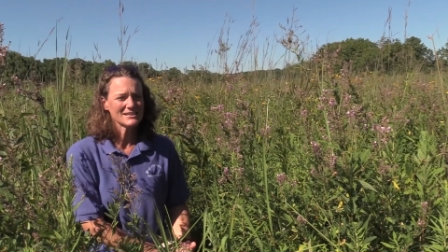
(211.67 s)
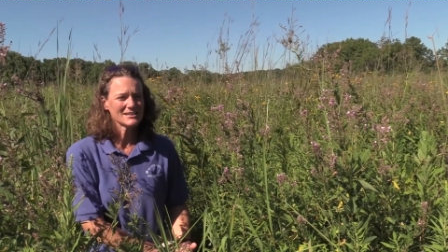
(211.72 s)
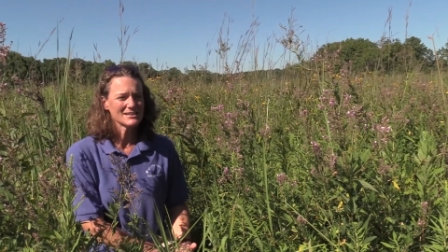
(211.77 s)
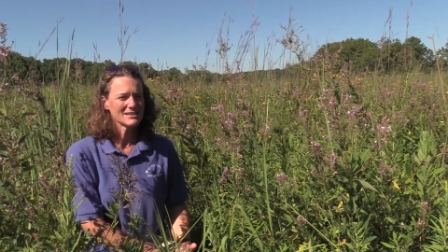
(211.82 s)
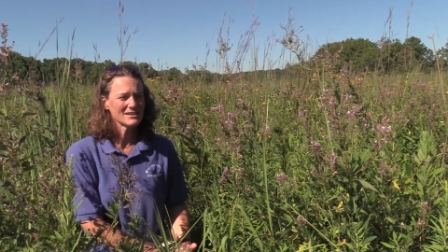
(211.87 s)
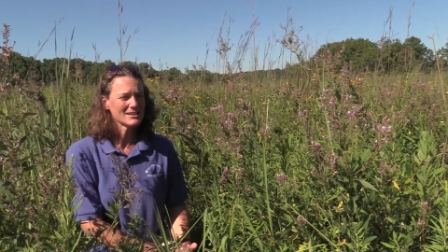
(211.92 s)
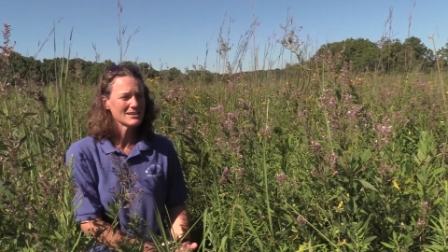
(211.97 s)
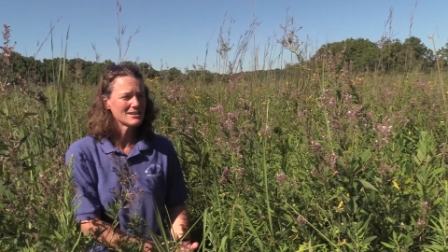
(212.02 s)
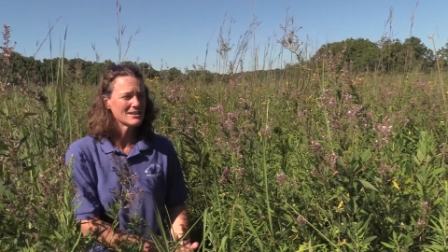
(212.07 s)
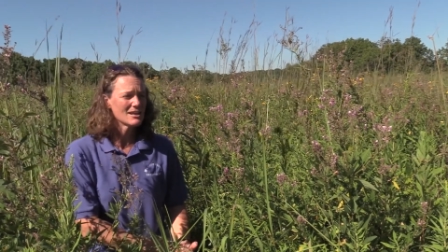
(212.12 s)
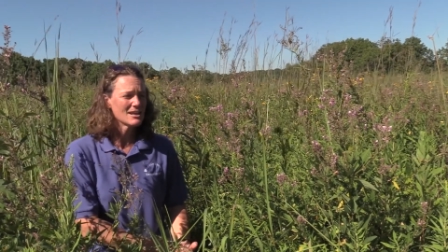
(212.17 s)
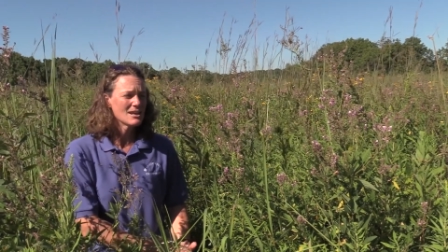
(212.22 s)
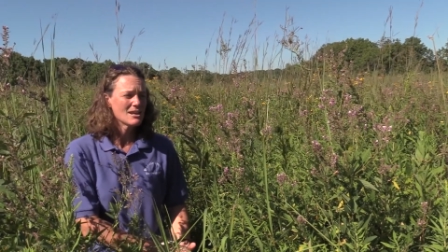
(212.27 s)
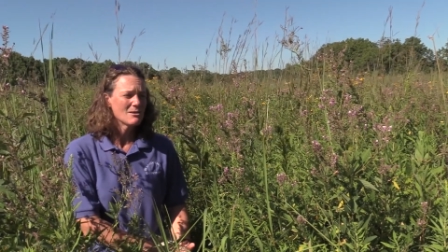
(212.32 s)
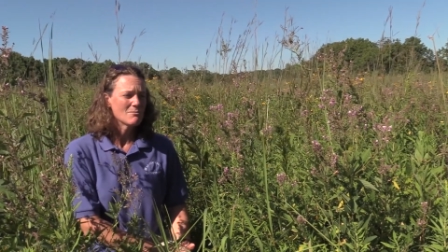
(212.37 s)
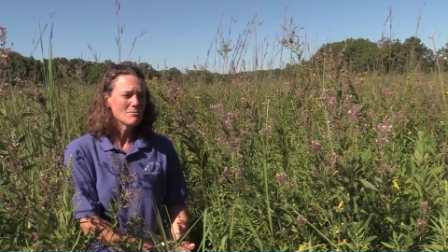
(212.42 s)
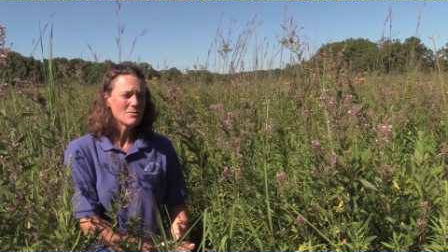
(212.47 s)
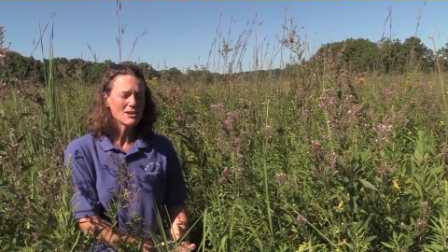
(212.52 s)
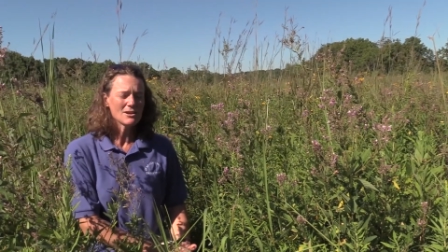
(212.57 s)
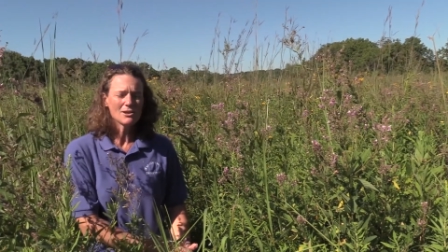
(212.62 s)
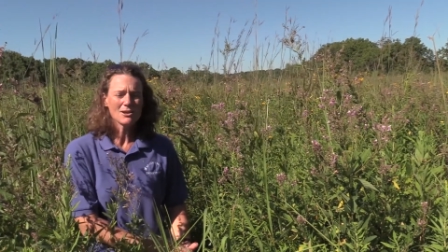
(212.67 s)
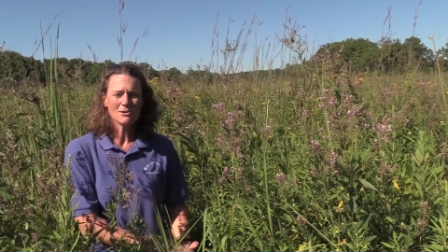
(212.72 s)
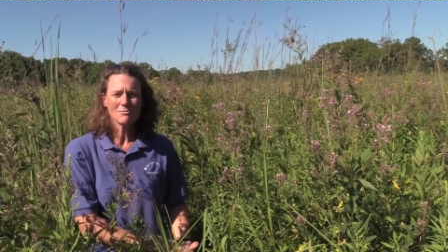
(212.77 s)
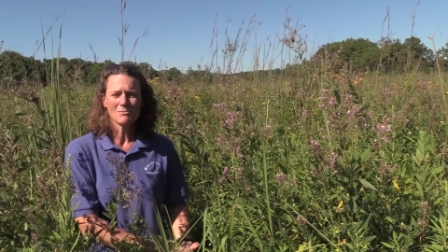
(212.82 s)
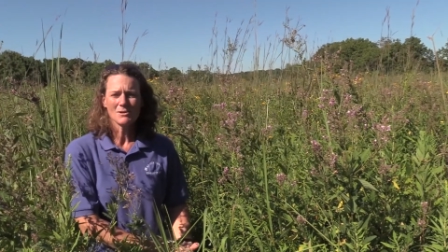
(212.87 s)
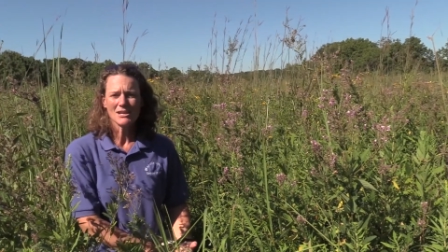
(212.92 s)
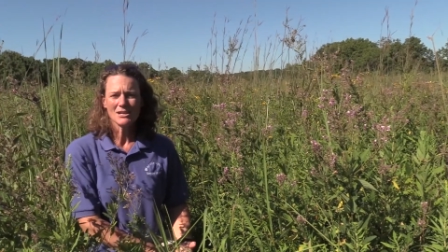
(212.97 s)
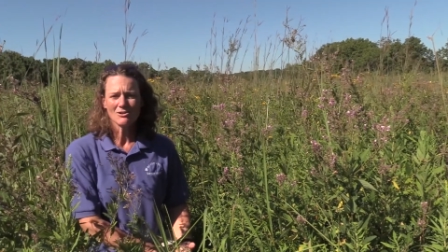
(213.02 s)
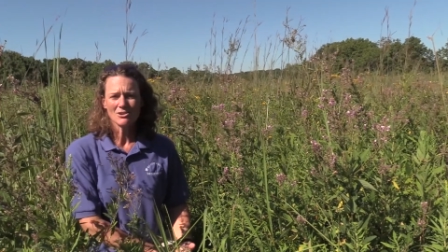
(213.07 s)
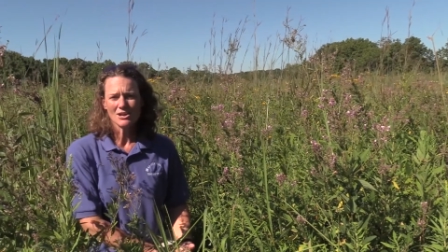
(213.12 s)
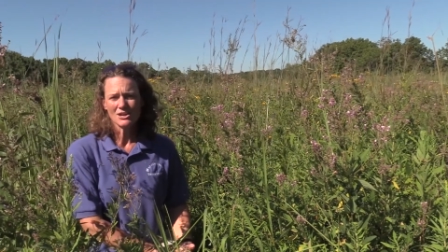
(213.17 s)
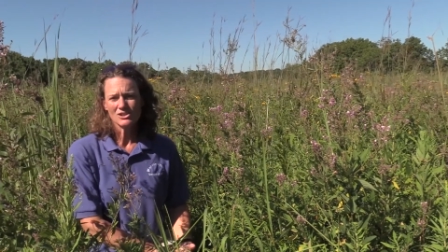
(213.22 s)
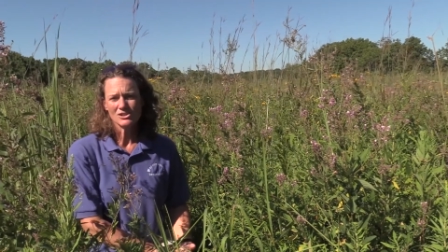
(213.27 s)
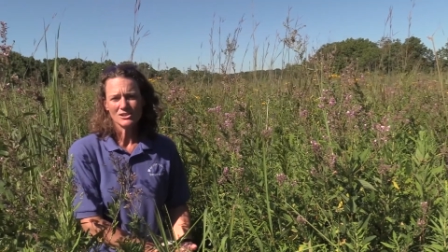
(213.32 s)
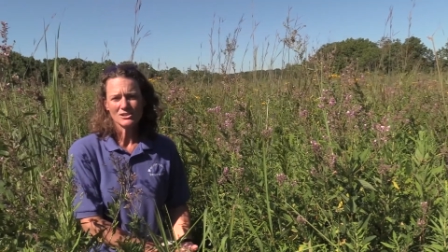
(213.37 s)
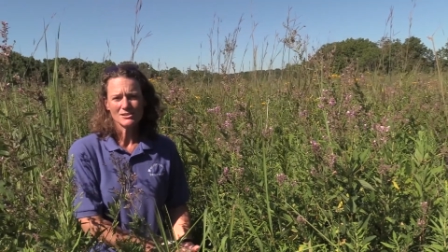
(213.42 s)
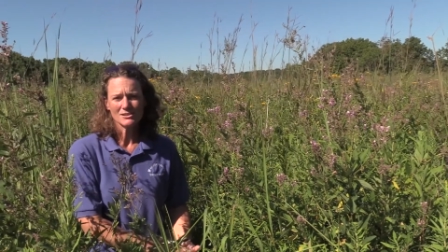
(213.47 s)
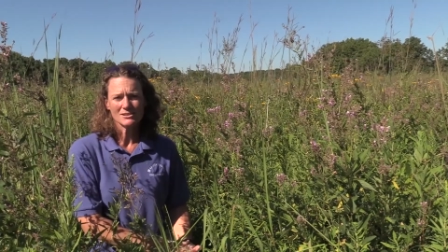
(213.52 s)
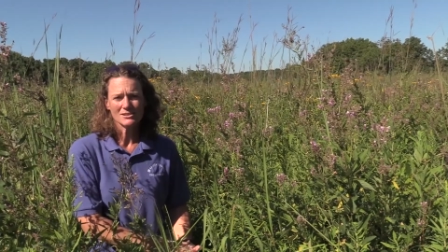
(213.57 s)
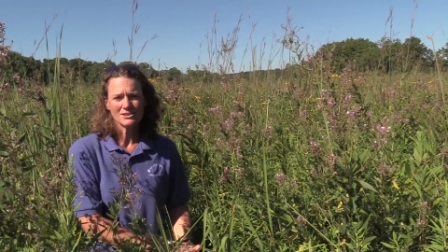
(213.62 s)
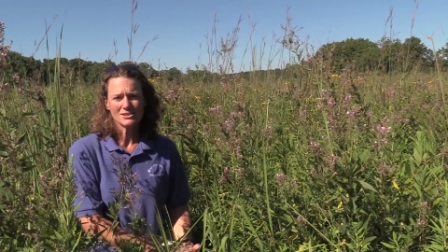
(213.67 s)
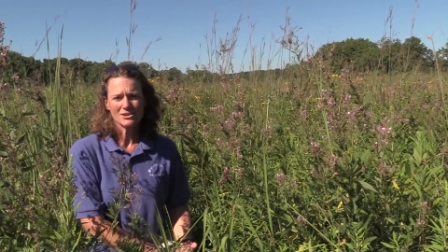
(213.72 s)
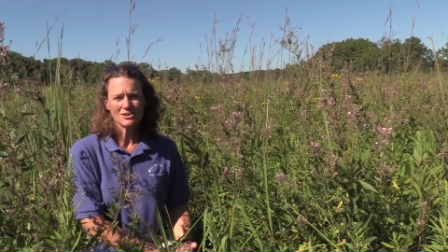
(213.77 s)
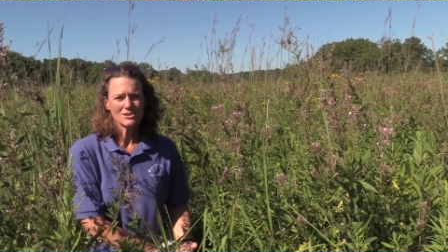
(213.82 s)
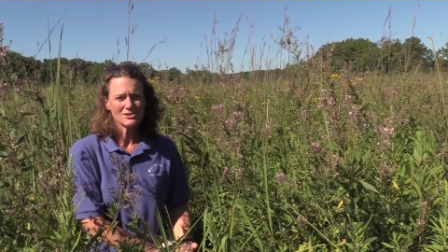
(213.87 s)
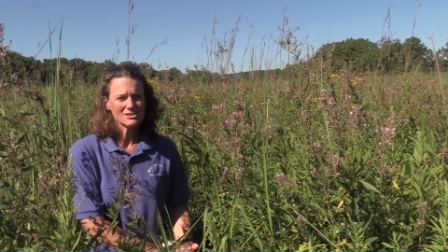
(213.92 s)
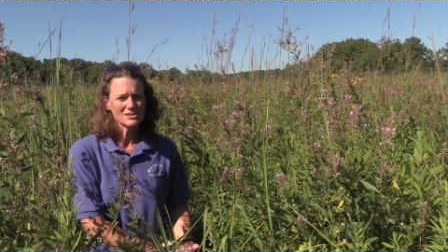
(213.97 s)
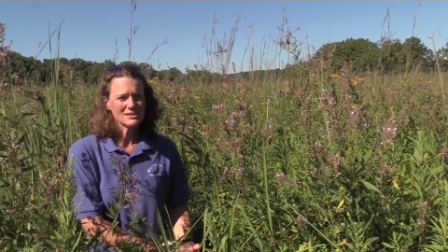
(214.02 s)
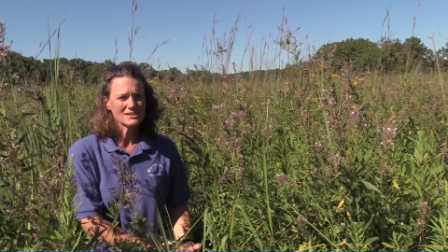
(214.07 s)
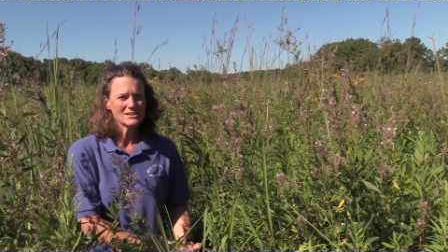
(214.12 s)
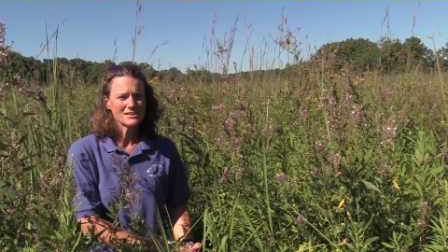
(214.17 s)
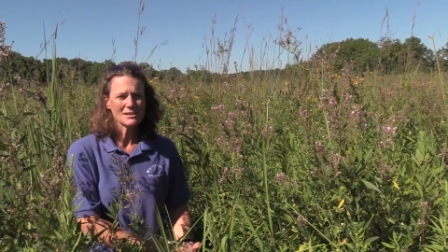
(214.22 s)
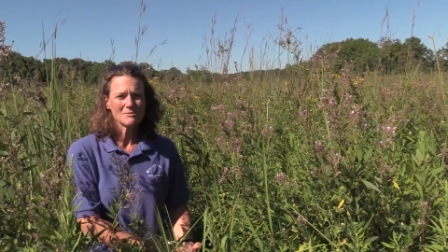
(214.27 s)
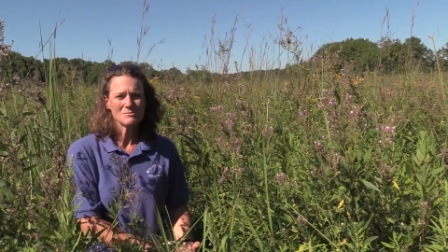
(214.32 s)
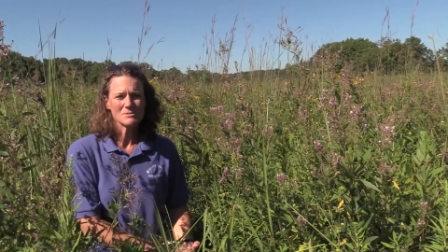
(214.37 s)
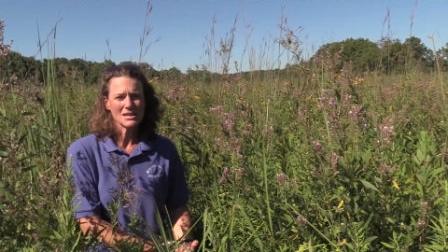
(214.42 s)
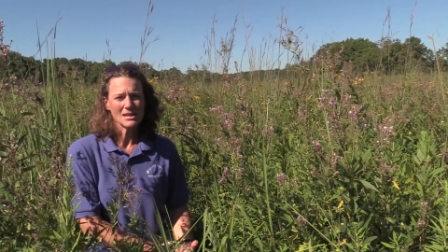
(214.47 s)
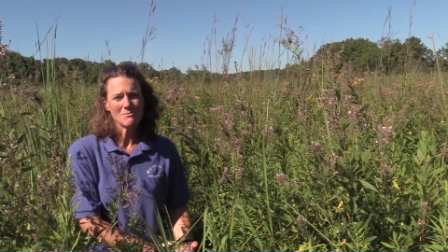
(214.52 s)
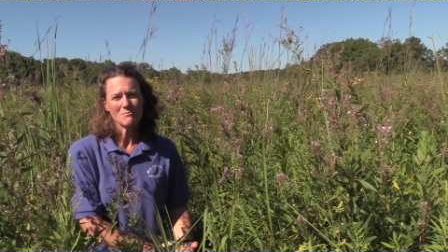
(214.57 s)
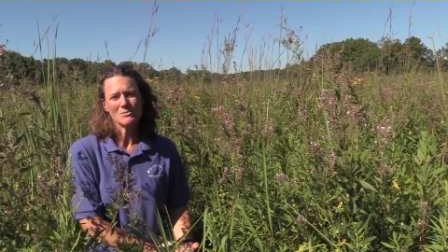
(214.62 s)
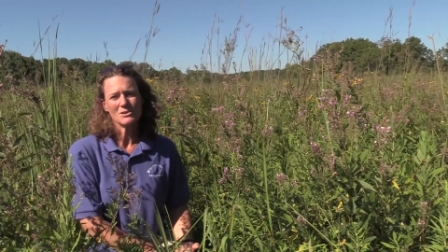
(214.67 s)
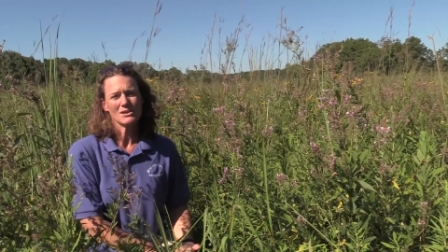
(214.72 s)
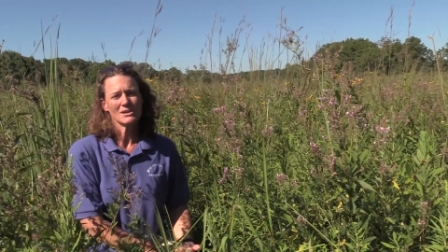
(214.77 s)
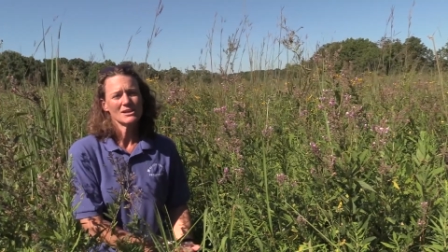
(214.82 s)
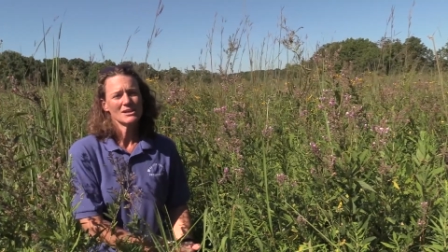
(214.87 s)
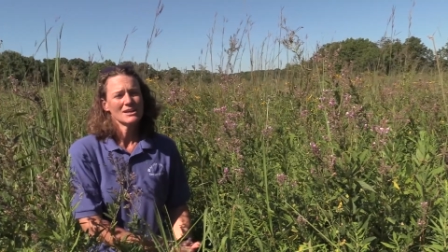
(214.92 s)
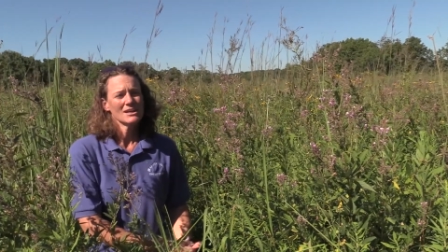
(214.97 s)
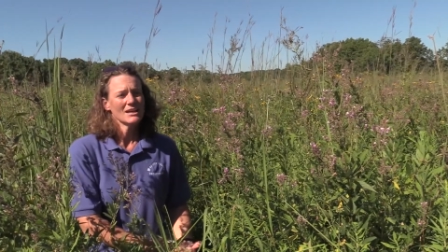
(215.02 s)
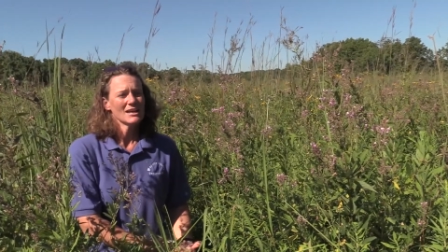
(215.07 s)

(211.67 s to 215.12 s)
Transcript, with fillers: The monarch migration starts in September,